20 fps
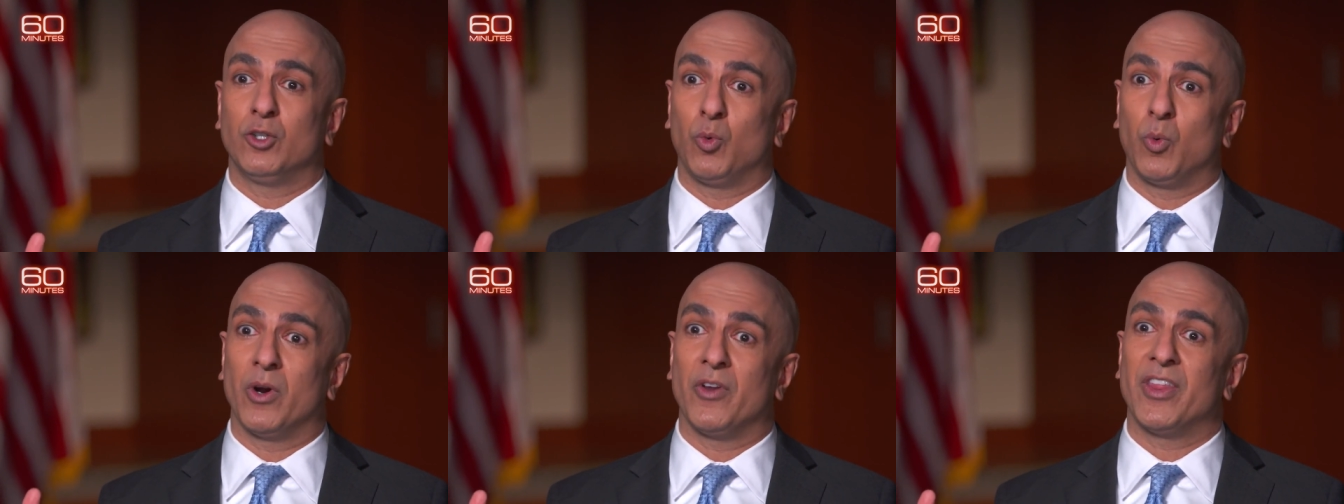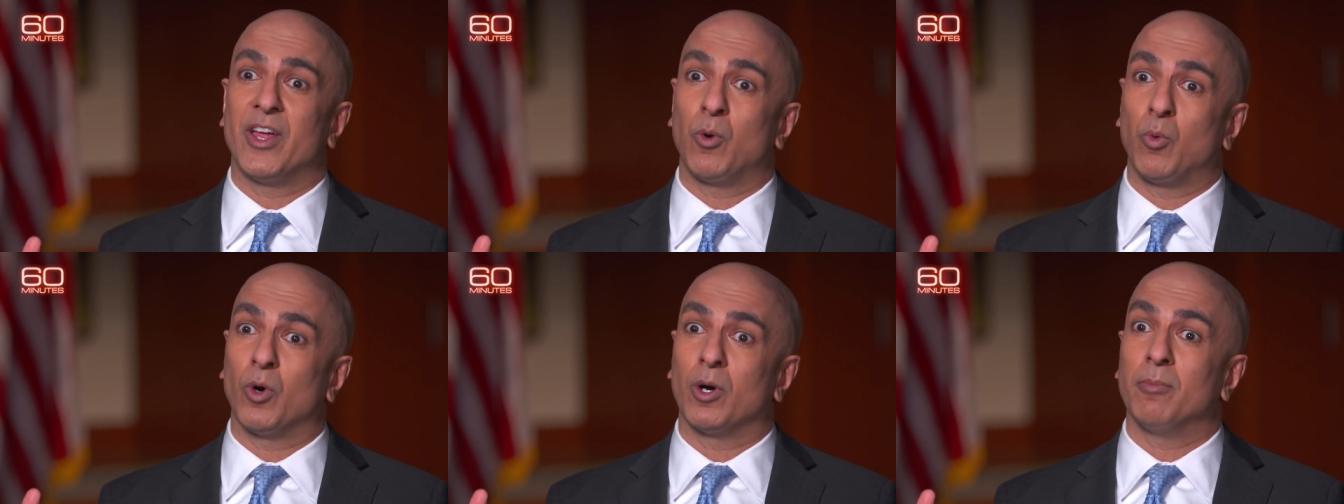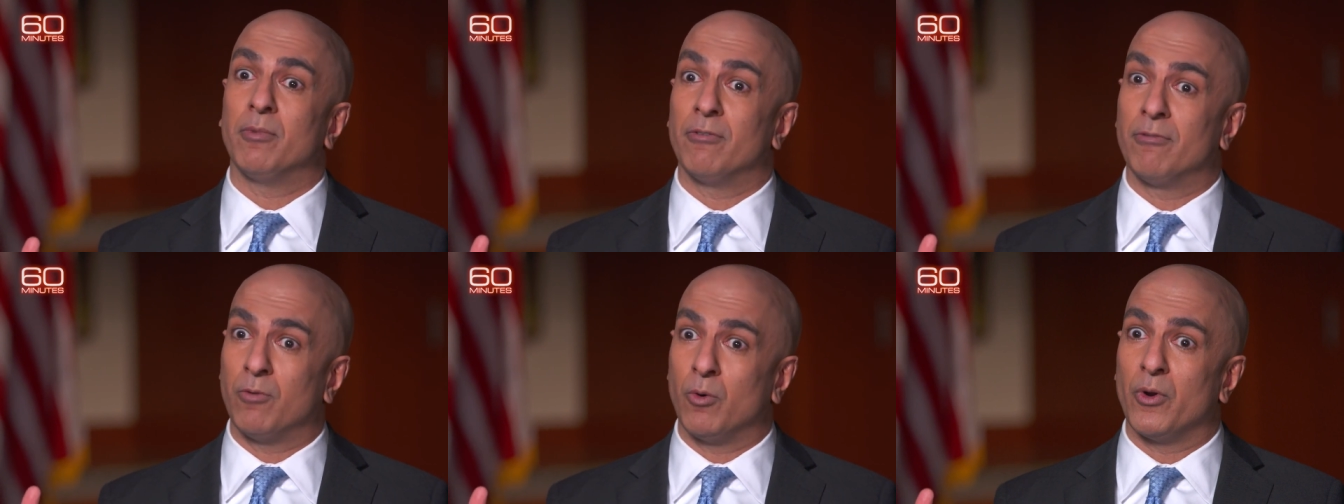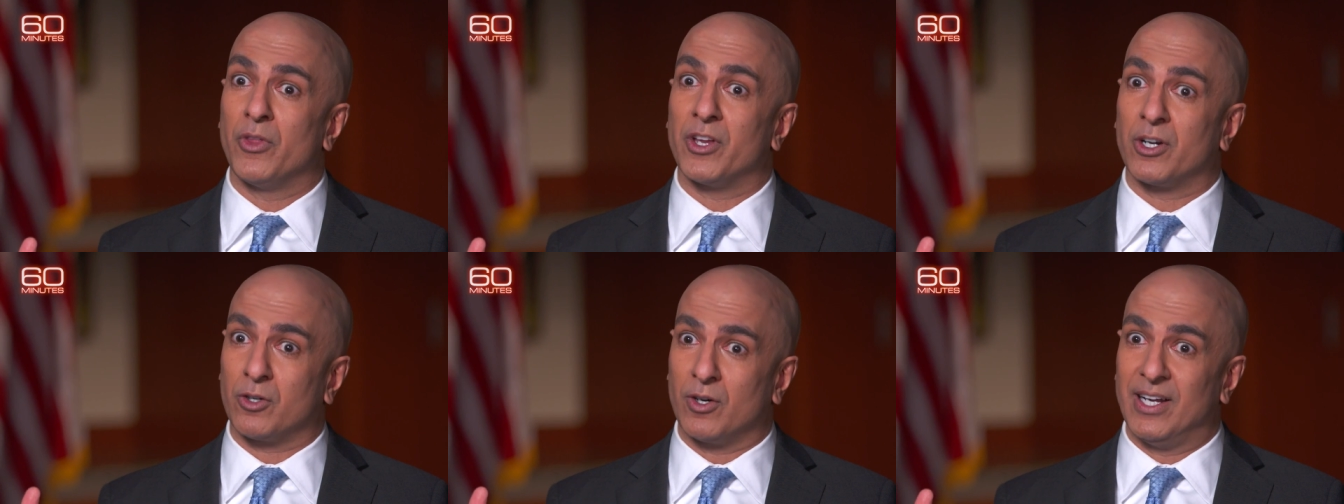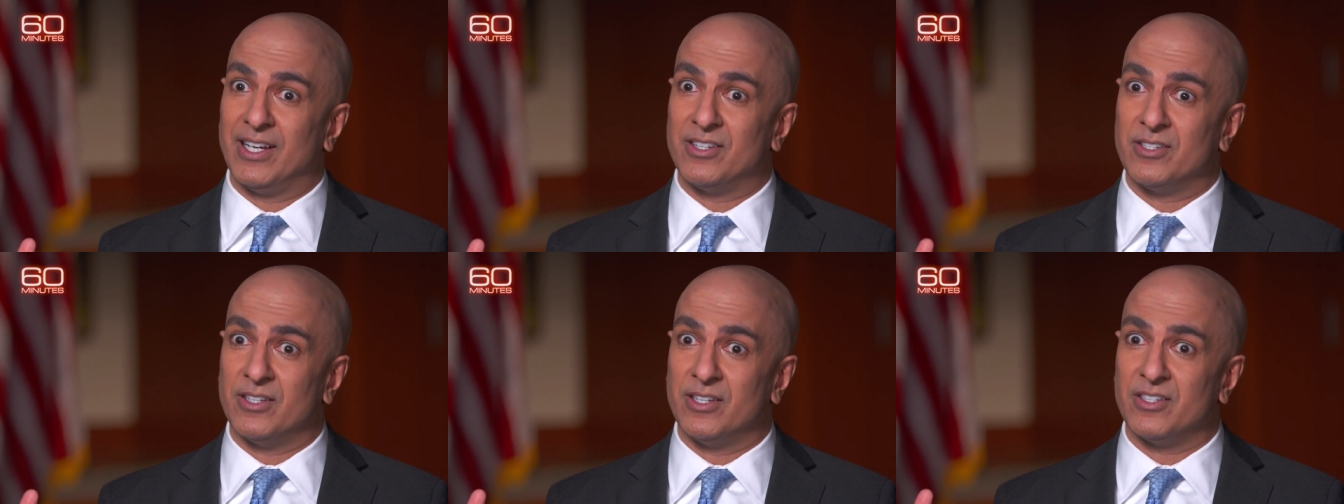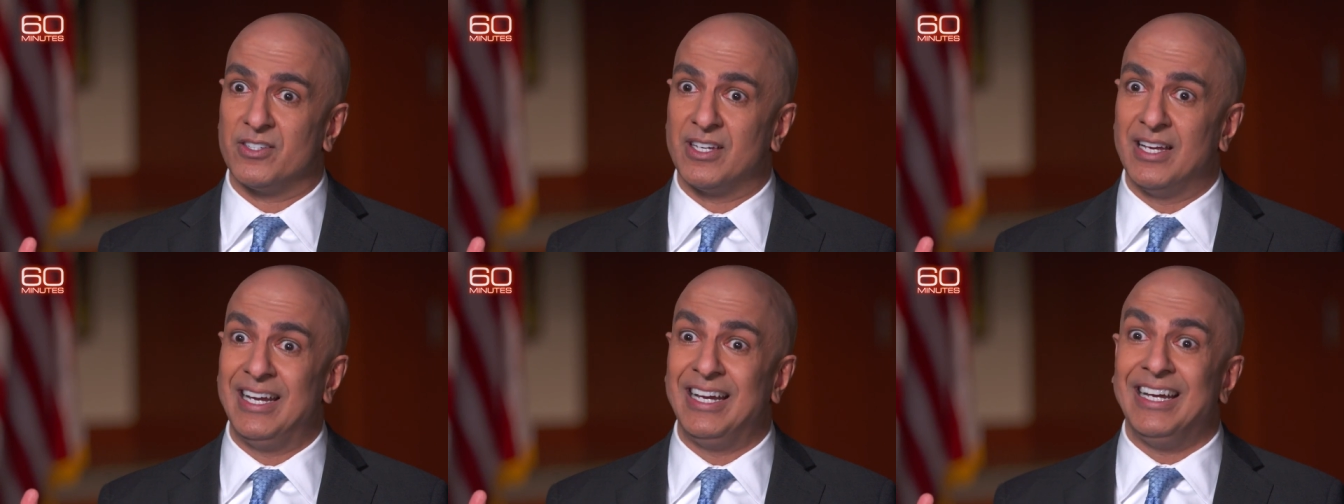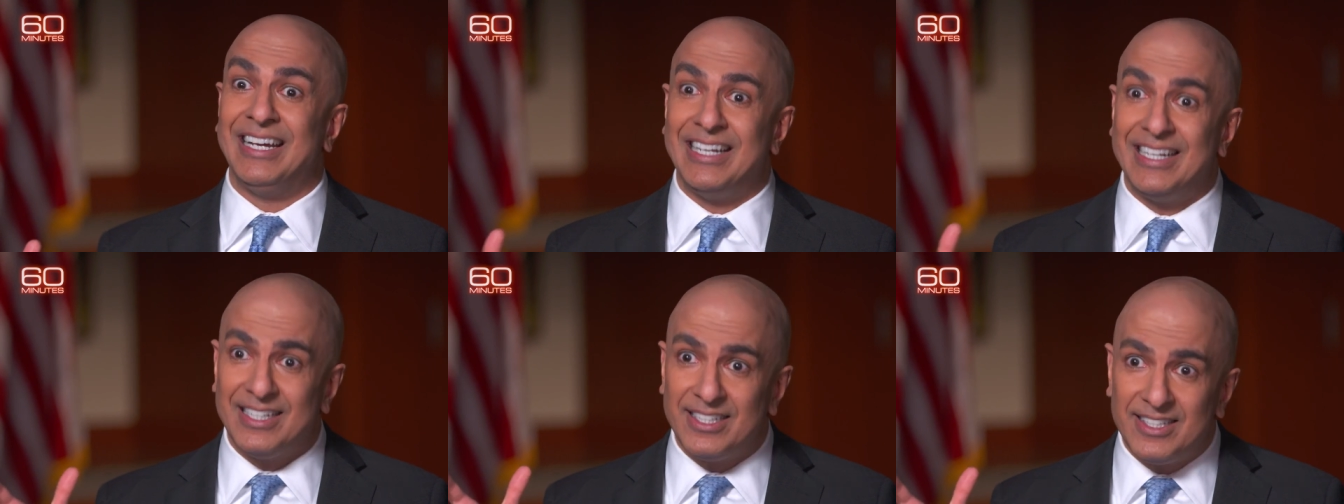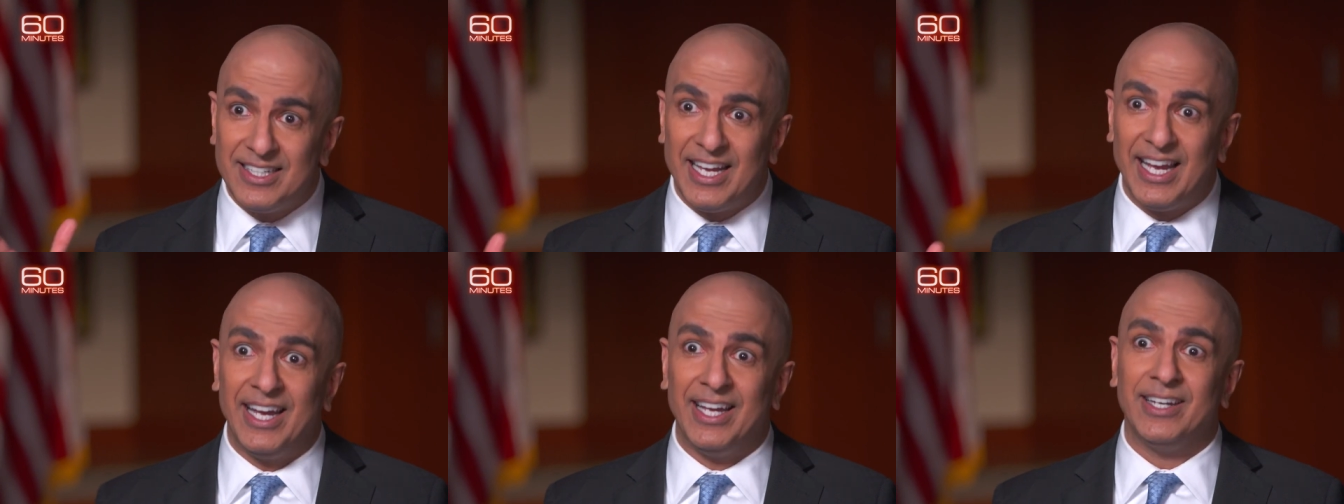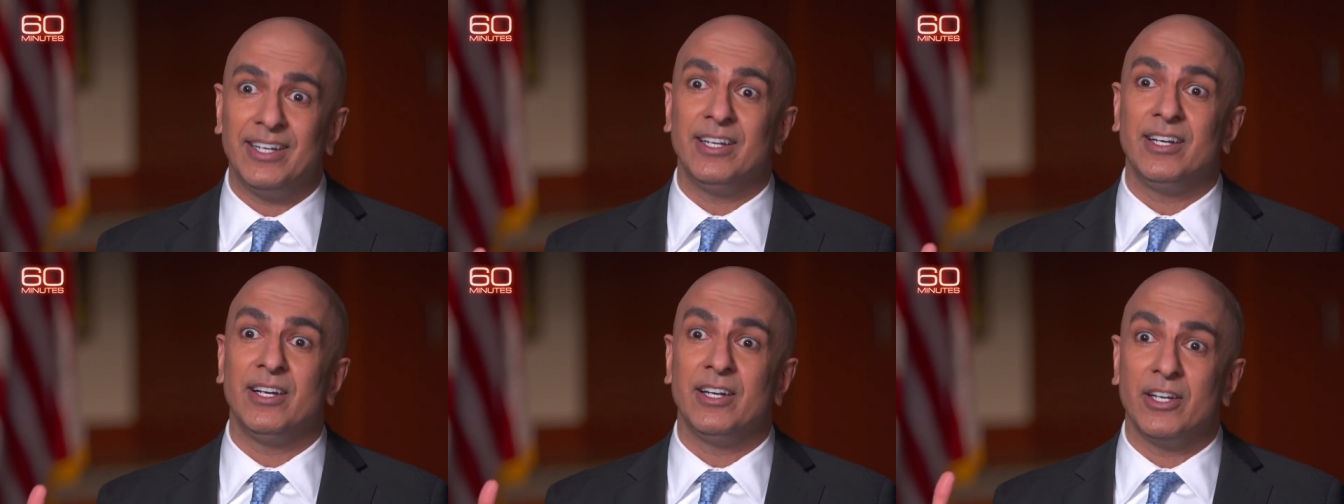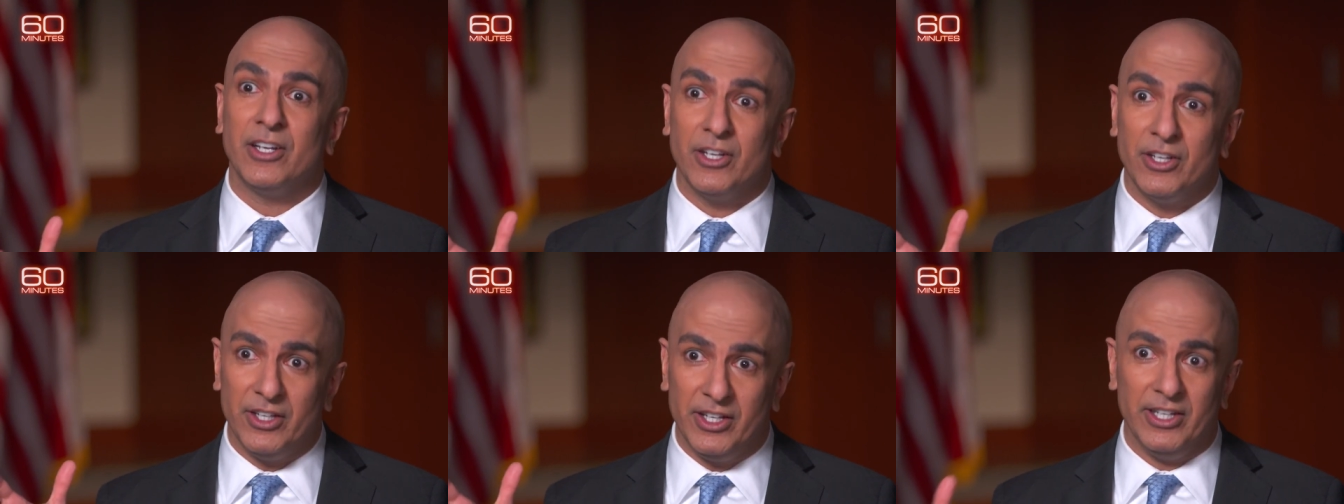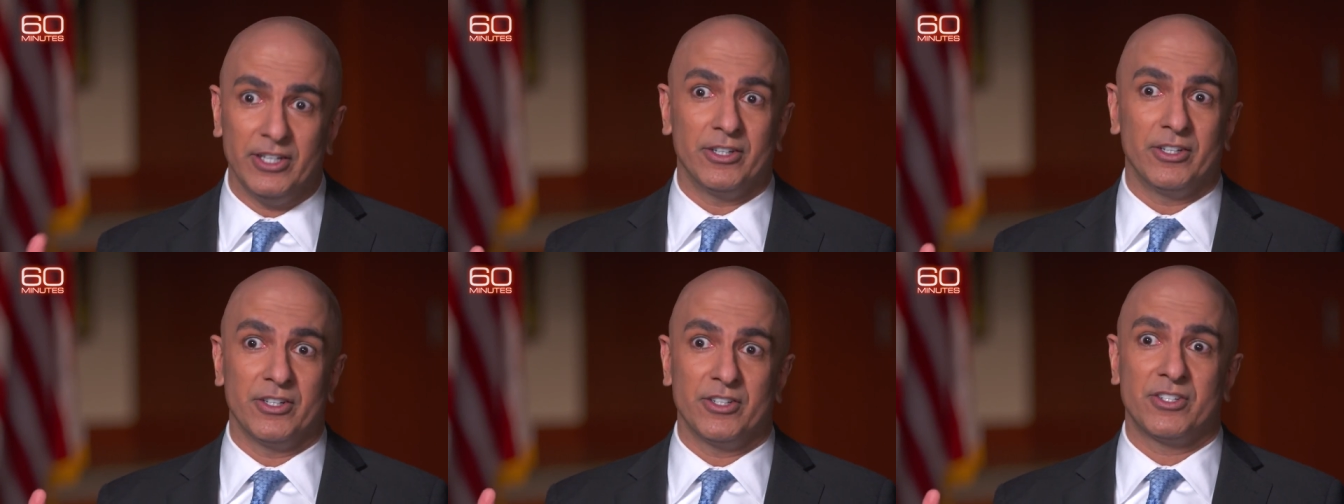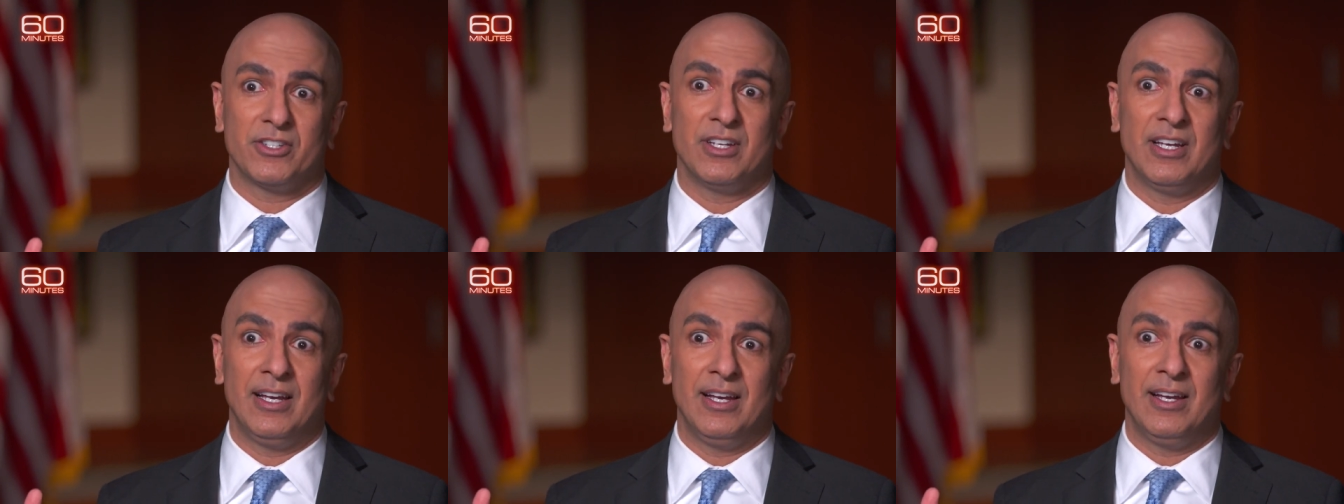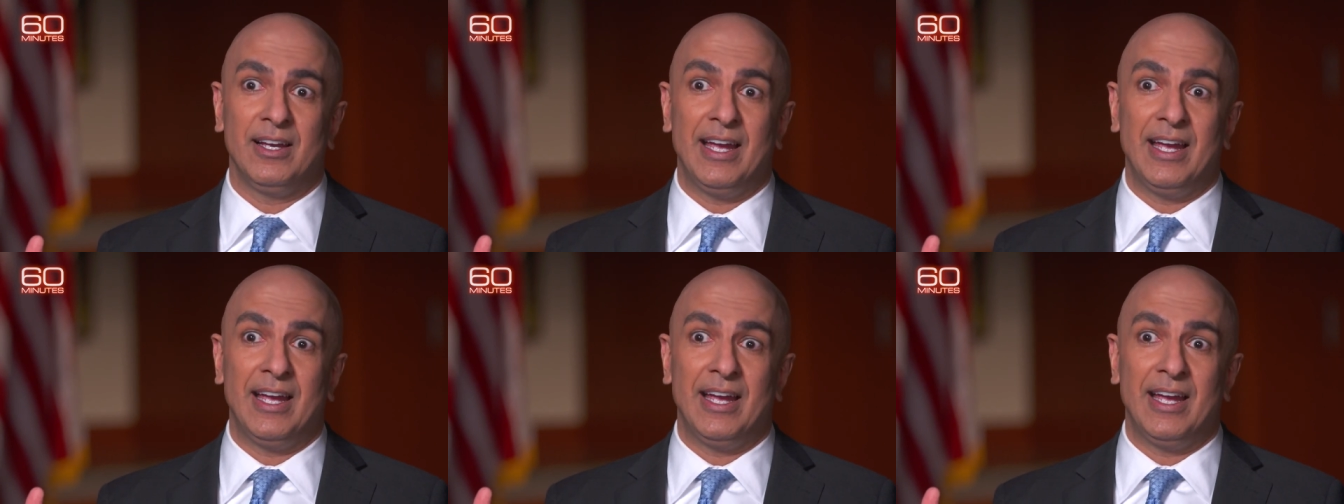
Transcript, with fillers: to where they were before the crisis. ten years.